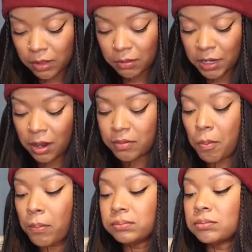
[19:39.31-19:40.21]
my God,
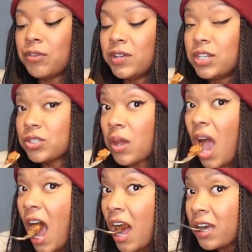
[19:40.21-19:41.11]
I finished.
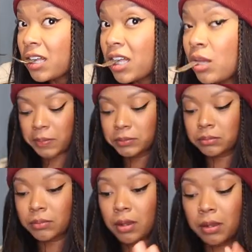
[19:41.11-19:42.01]

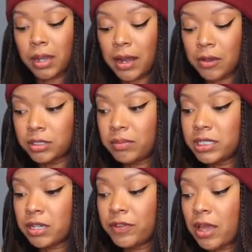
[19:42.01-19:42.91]
Kind of outdid
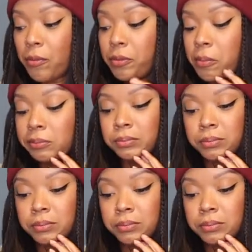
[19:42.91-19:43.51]
myself on that one.